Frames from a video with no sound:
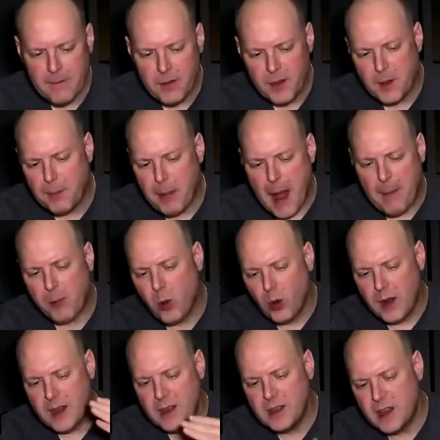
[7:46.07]
The
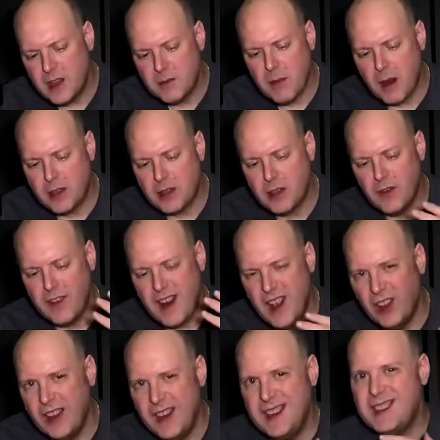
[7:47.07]
popcorn isn't as much, the
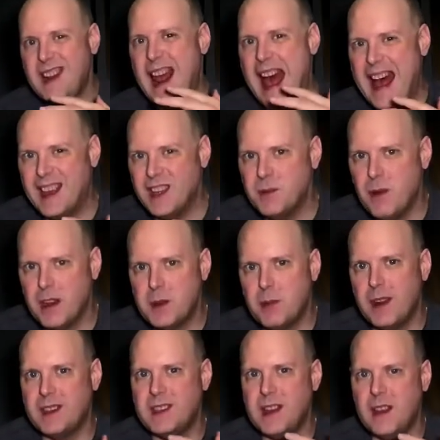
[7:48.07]
vanilla isn't as much,
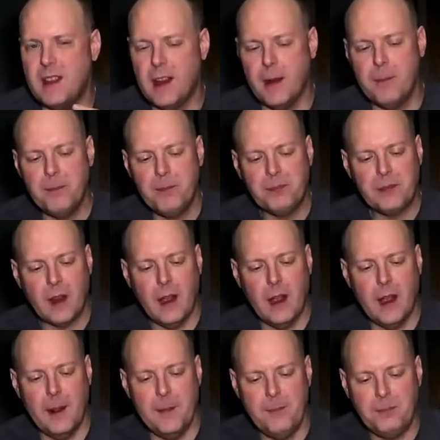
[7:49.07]
but it's in there.
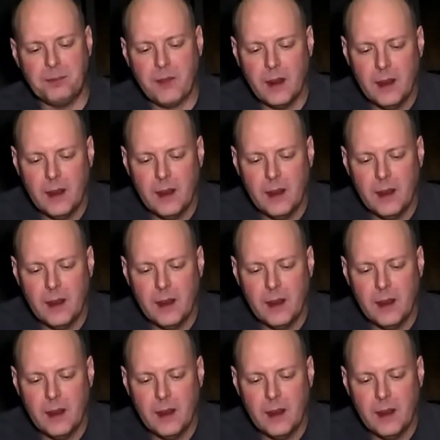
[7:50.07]
Um,